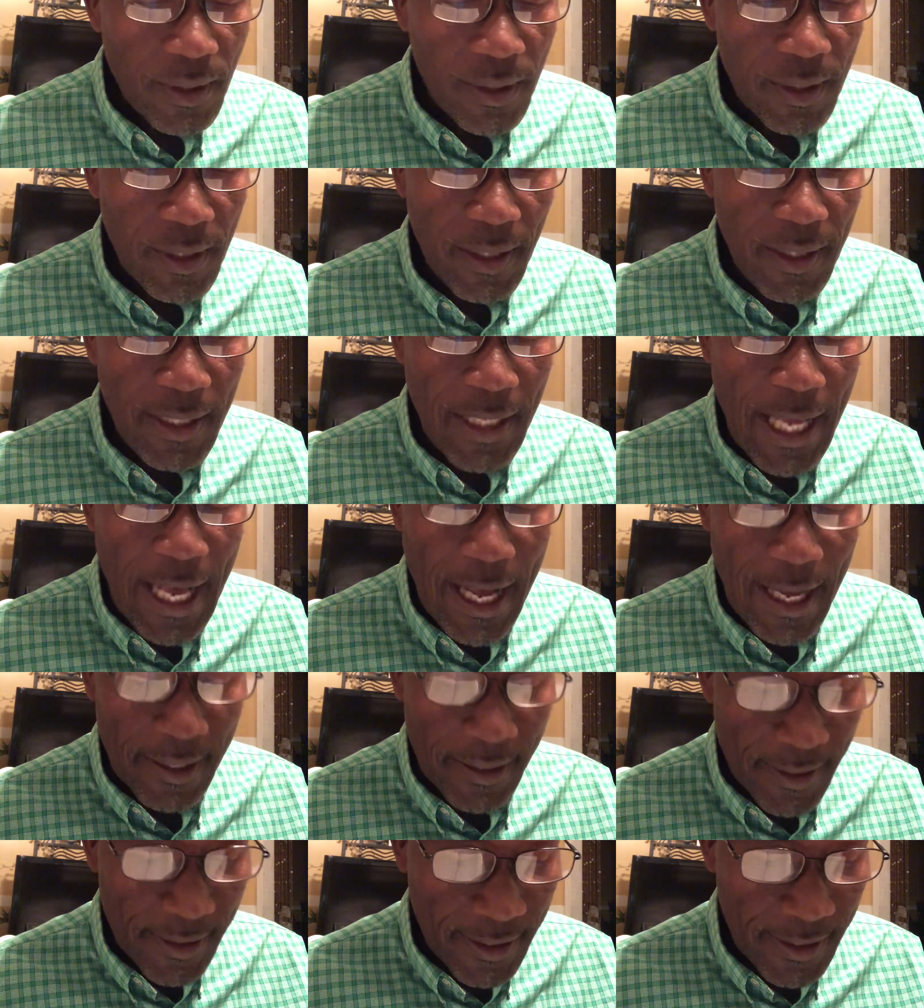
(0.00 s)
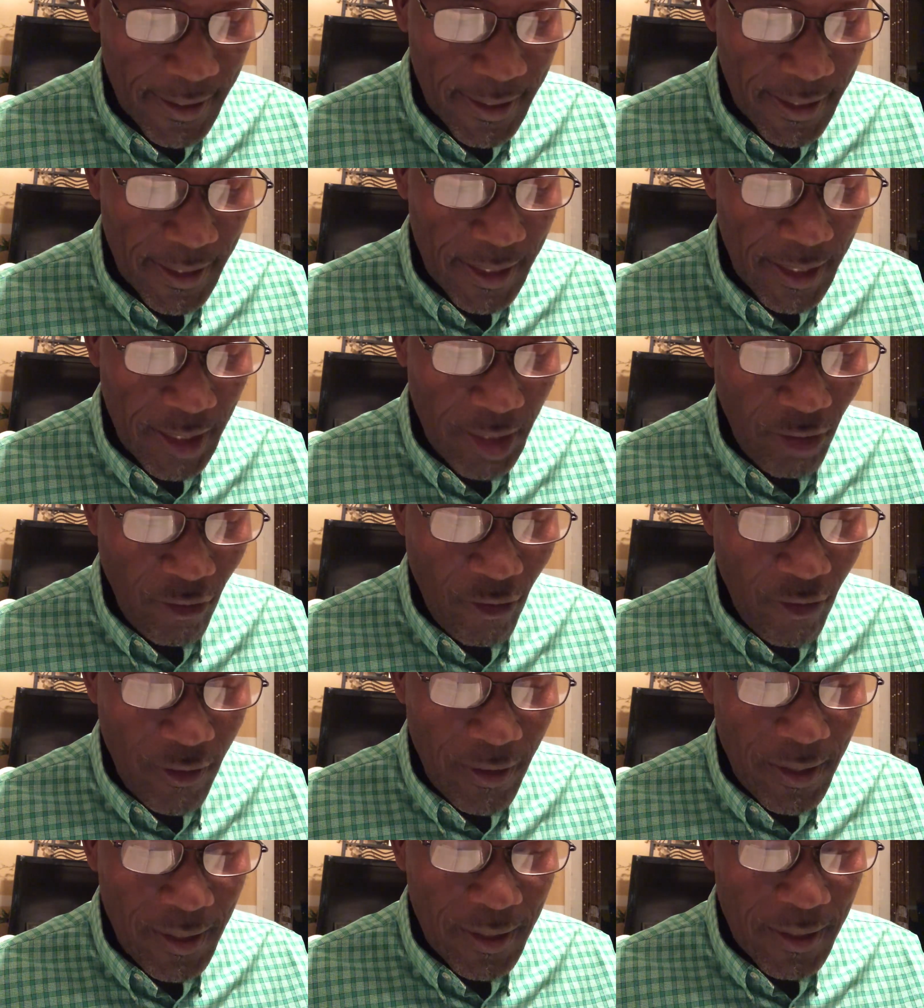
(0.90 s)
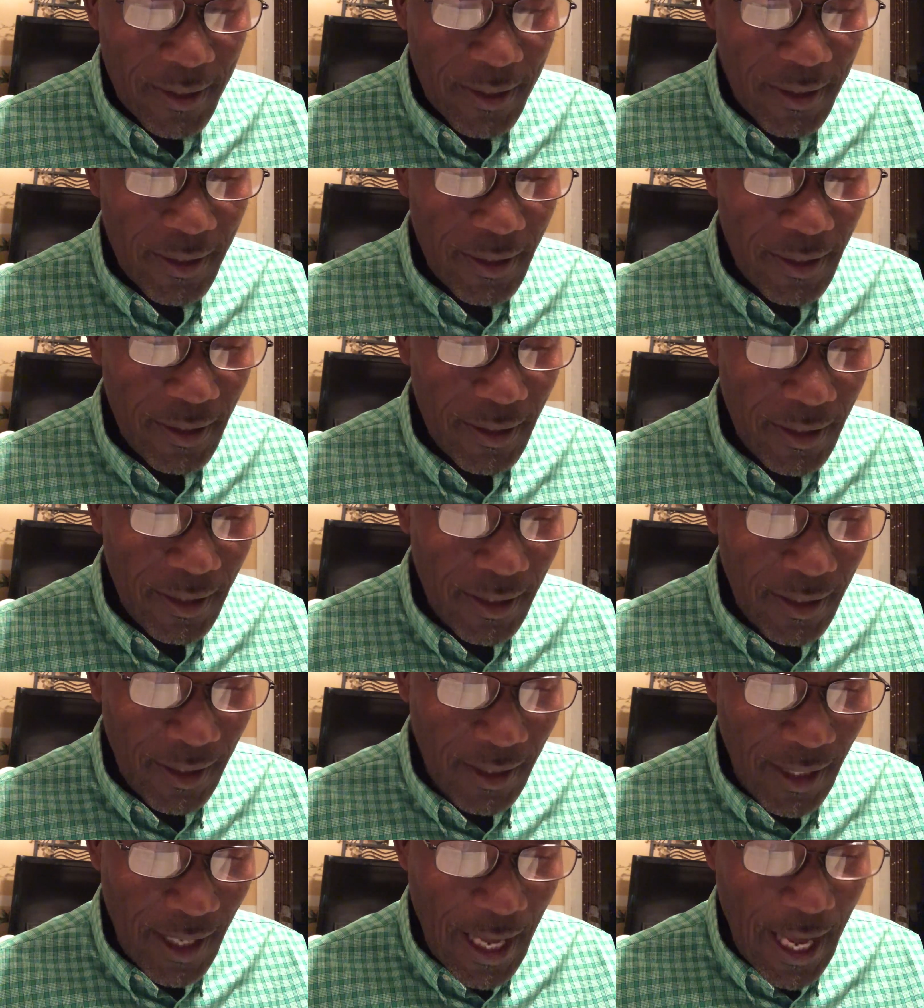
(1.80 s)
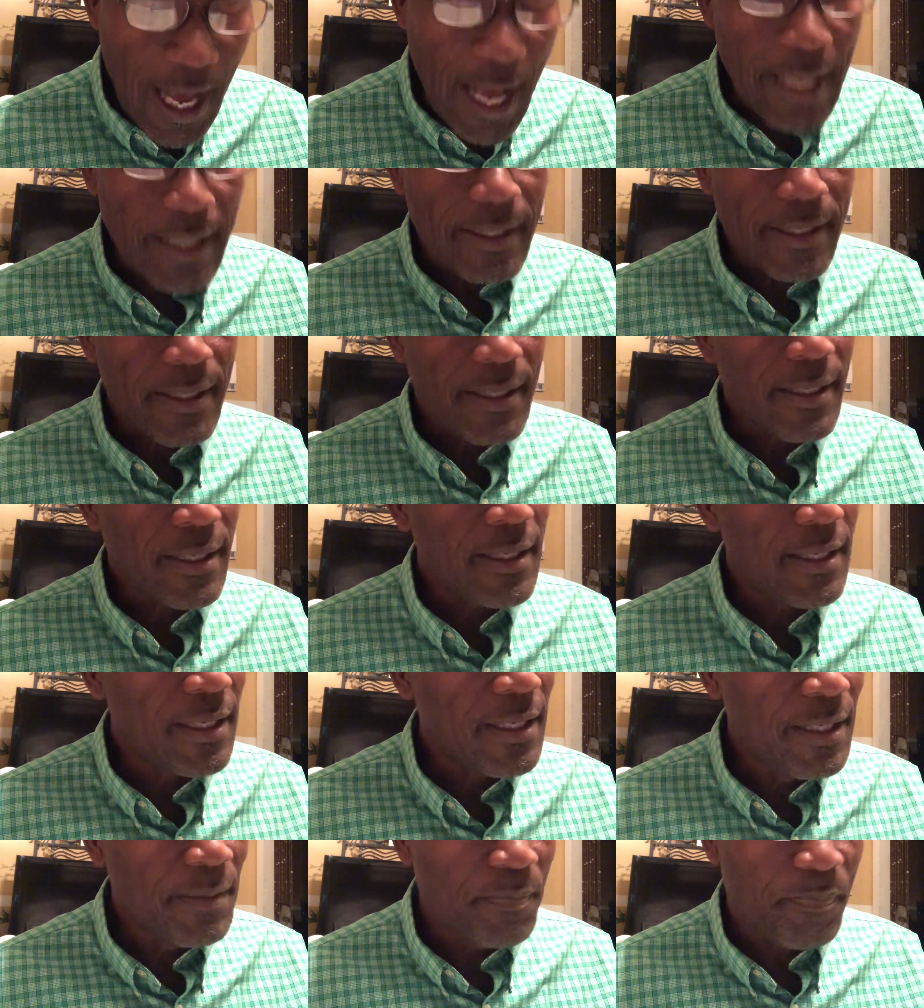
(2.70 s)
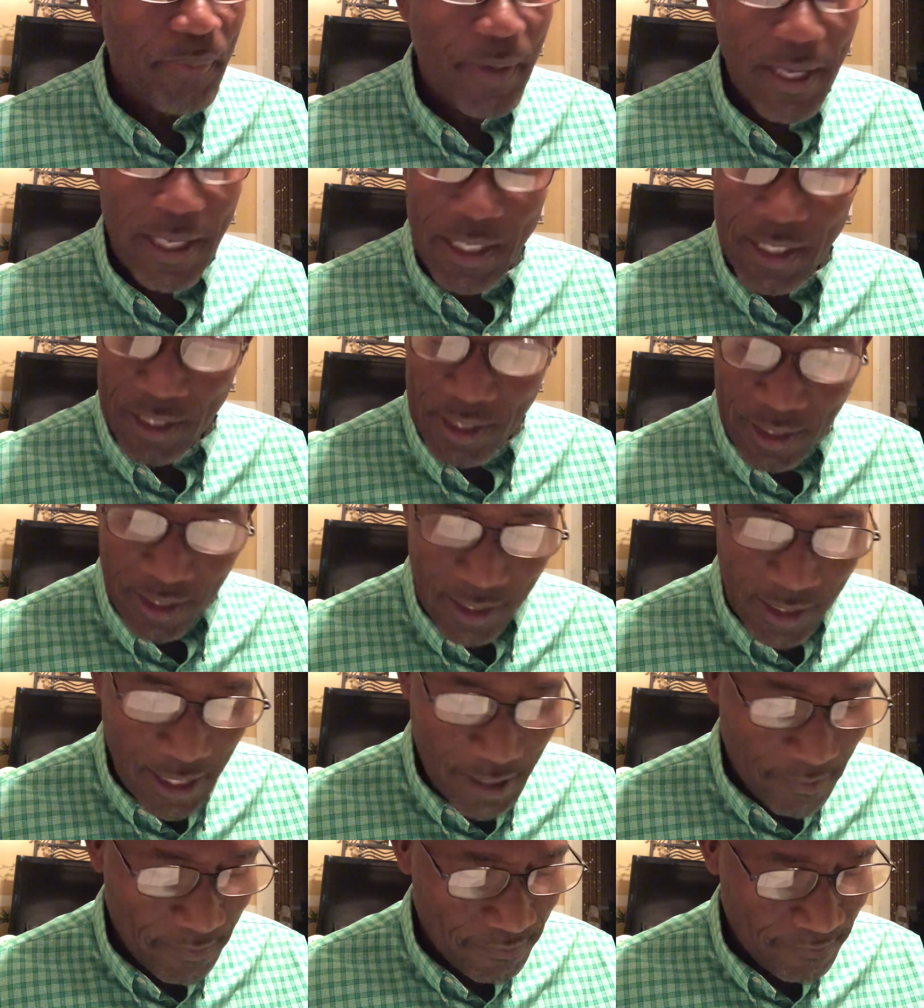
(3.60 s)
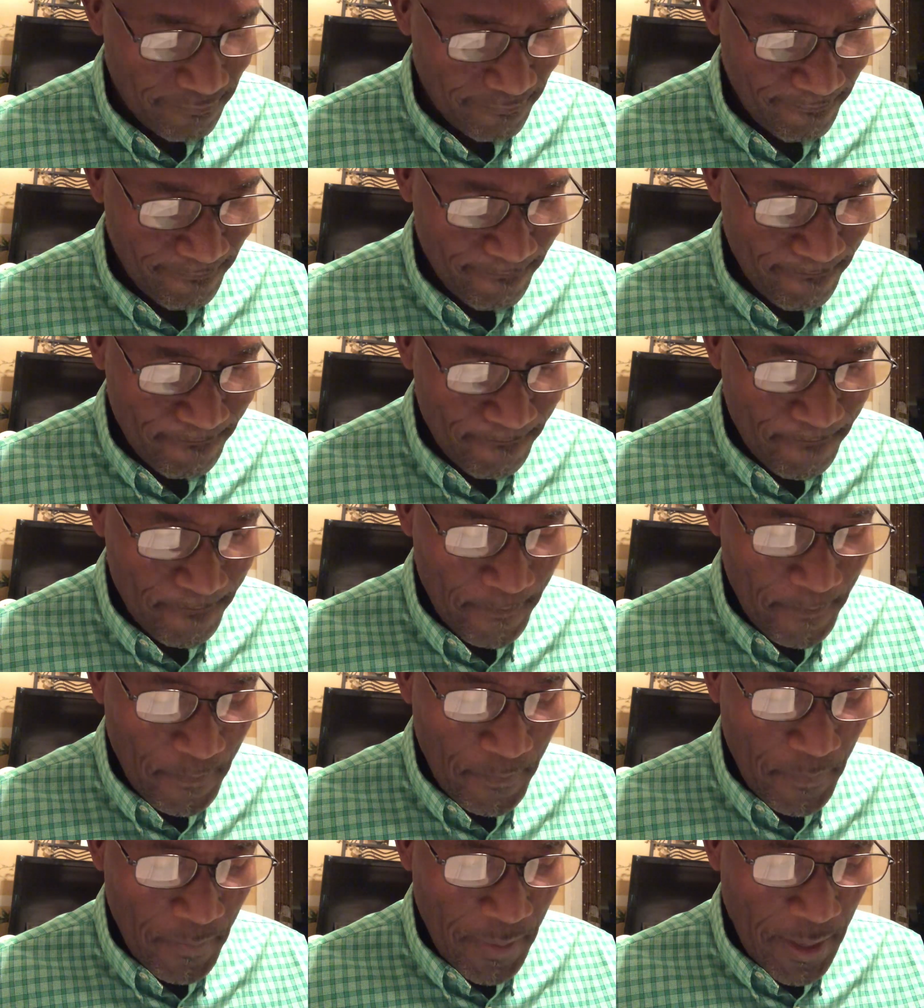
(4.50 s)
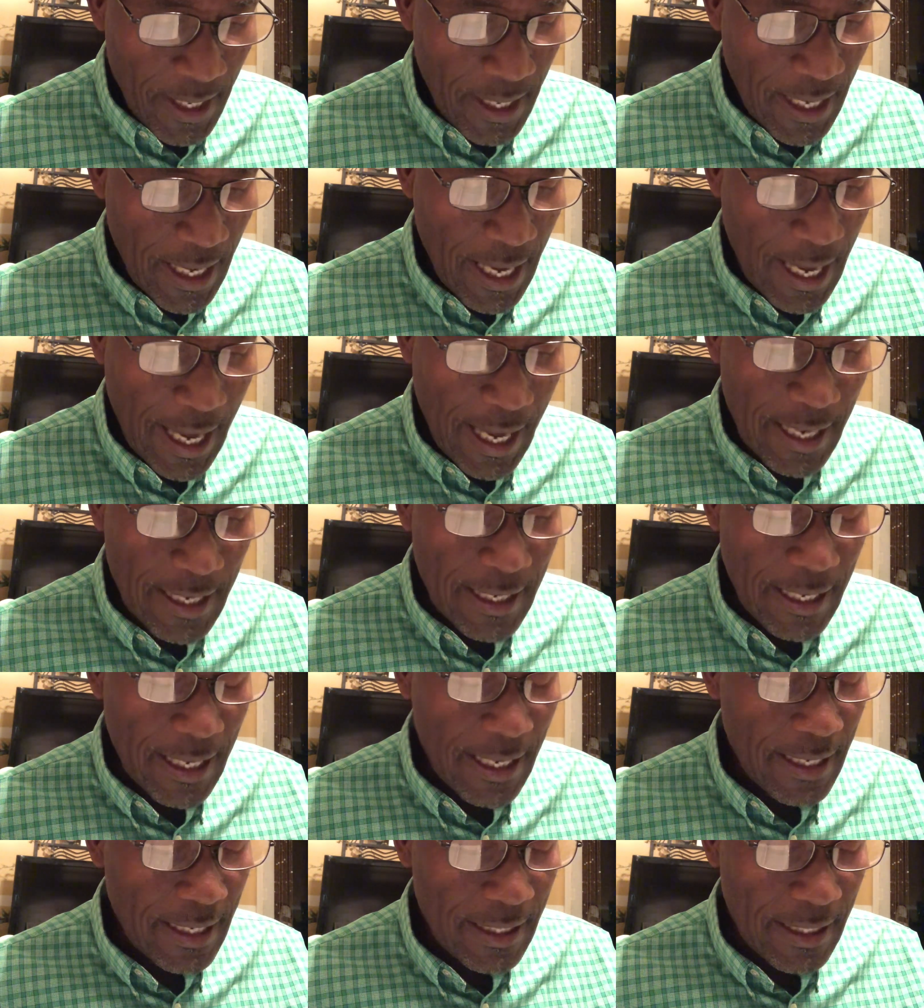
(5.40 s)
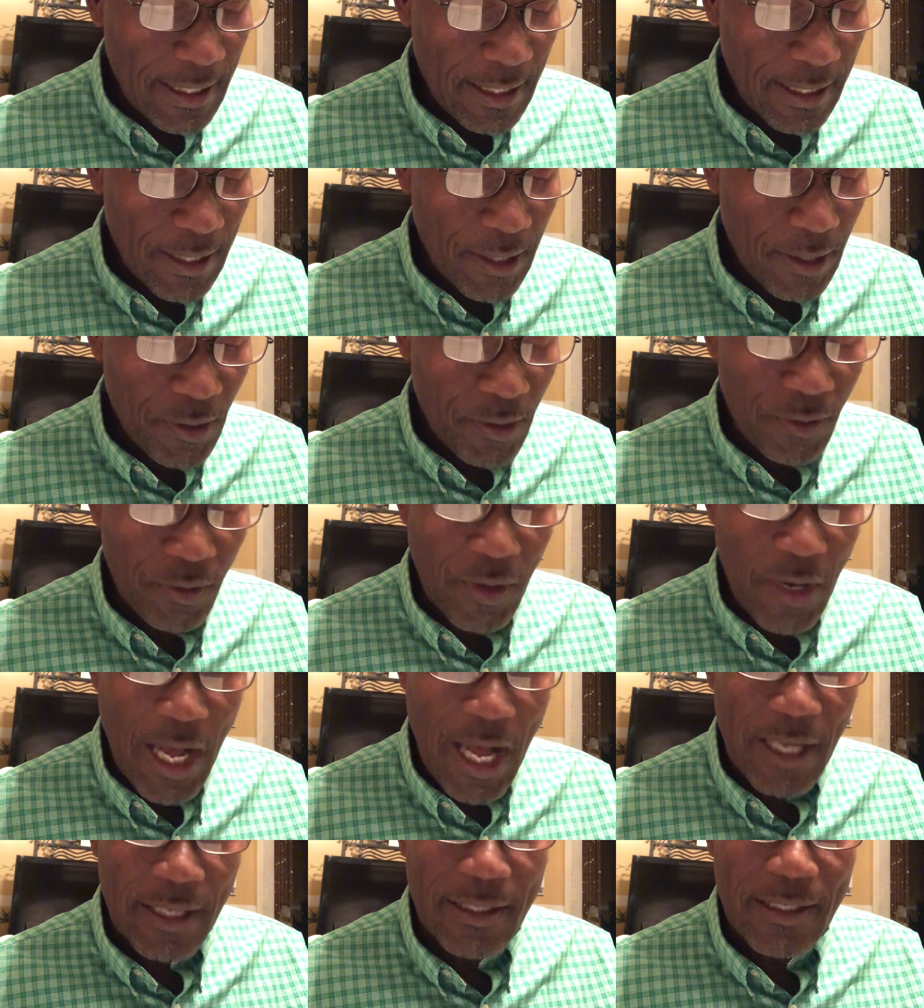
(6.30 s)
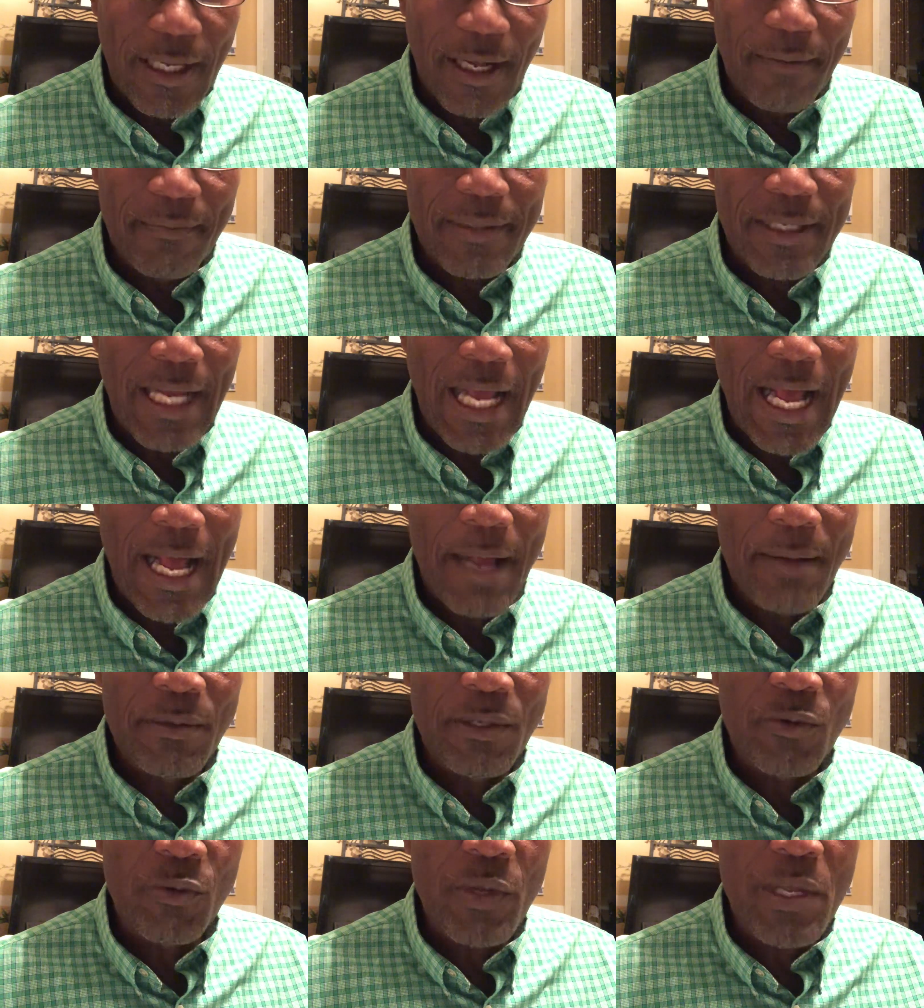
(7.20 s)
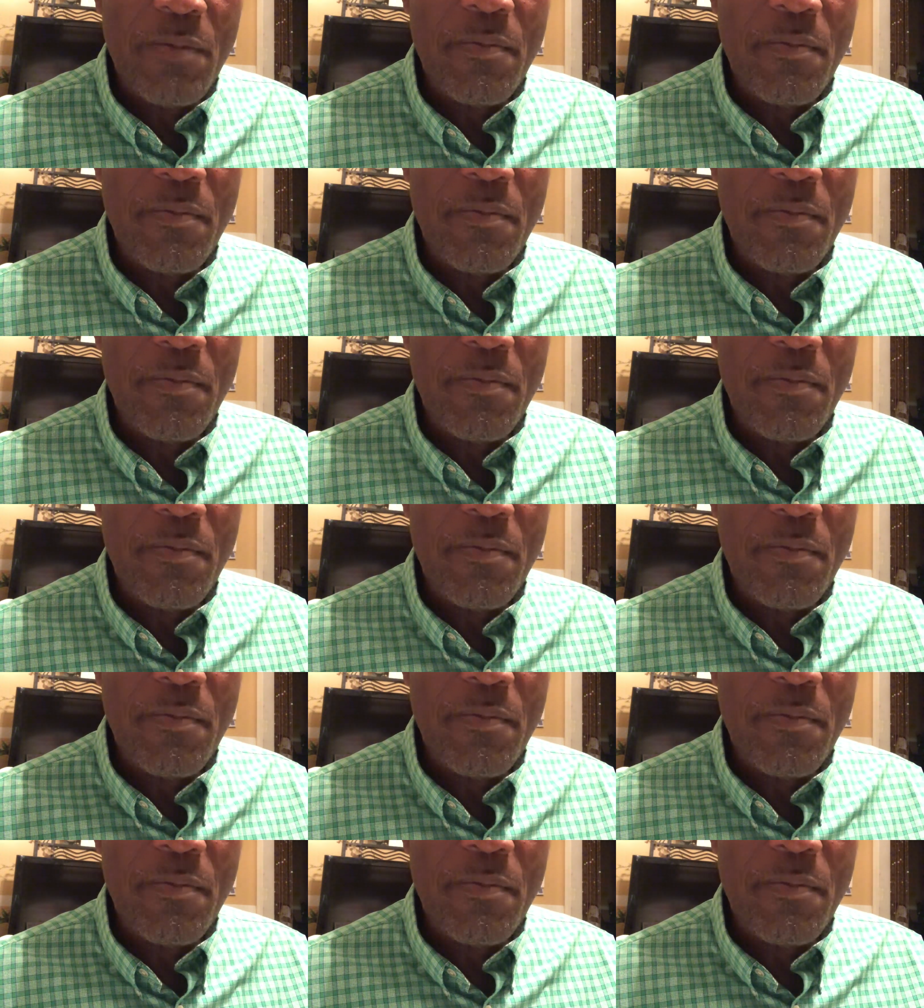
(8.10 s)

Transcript: Yes. Yes. Yes. yes he punished them. And, uh, you know, sometimes we